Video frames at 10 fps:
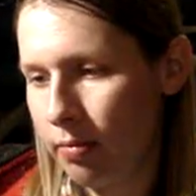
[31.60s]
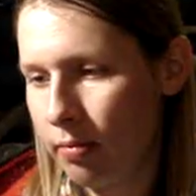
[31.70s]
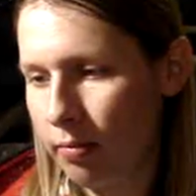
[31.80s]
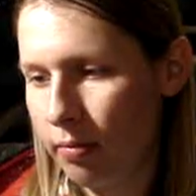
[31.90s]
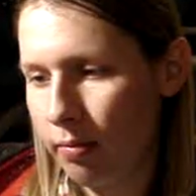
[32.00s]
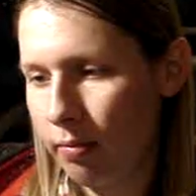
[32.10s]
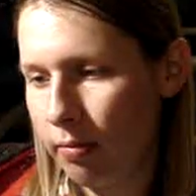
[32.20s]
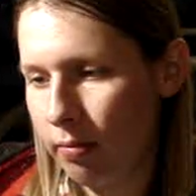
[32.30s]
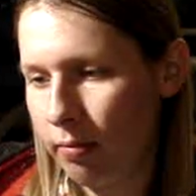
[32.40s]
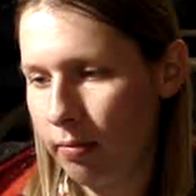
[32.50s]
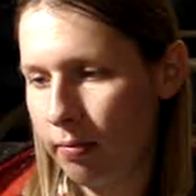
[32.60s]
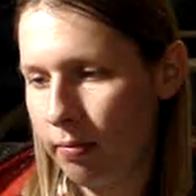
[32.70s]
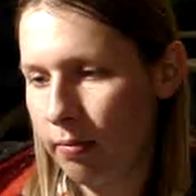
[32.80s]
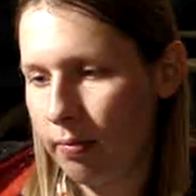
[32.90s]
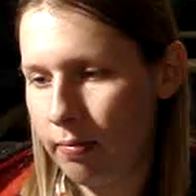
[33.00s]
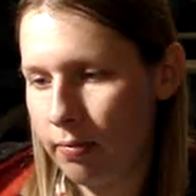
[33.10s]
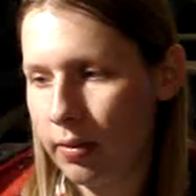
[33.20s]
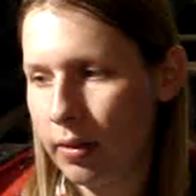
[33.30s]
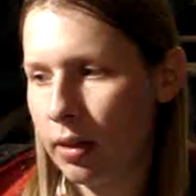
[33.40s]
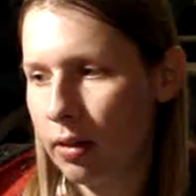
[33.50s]

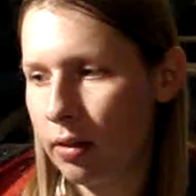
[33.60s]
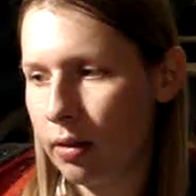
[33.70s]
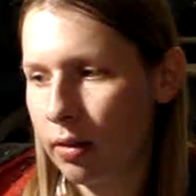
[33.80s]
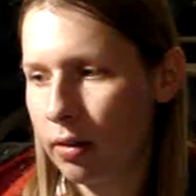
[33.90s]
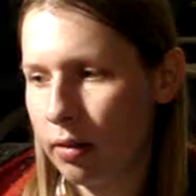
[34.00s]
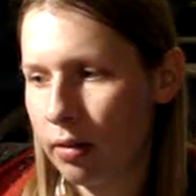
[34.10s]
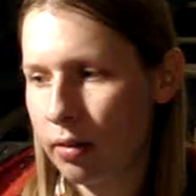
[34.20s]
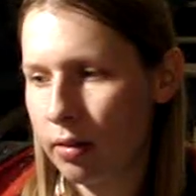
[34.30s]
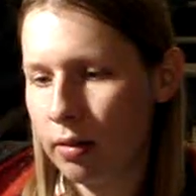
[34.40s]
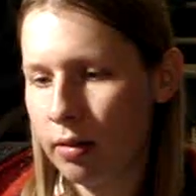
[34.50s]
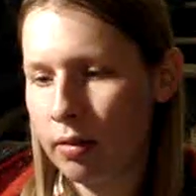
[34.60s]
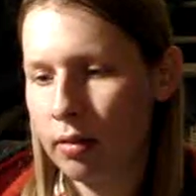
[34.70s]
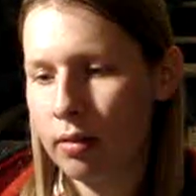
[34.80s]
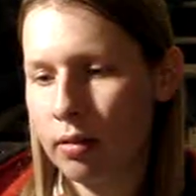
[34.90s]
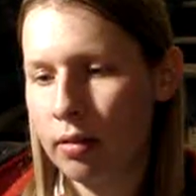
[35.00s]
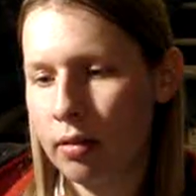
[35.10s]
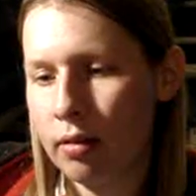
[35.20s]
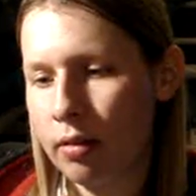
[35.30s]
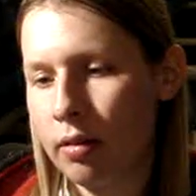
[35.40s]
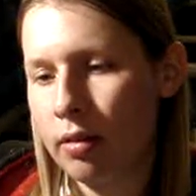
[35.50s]

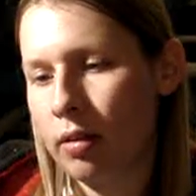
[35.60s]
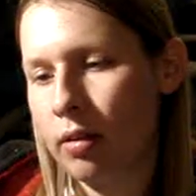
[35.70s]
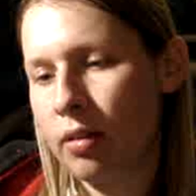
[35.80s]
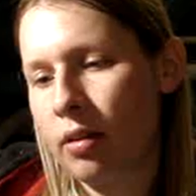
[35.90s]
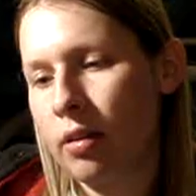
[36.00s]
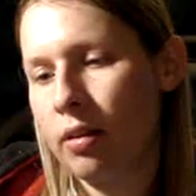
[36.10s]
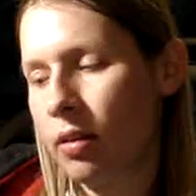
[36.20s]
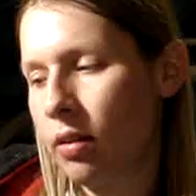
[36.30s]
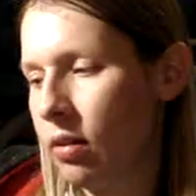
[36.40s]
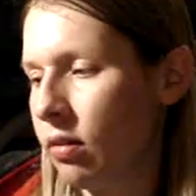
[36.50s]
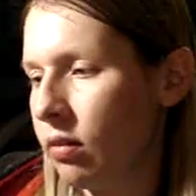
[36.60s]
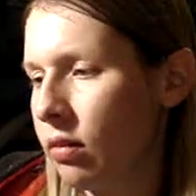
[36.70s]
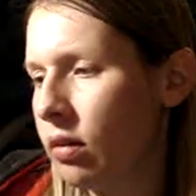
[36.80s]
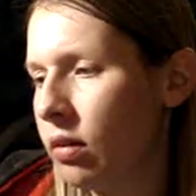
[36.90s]
Nothing is said.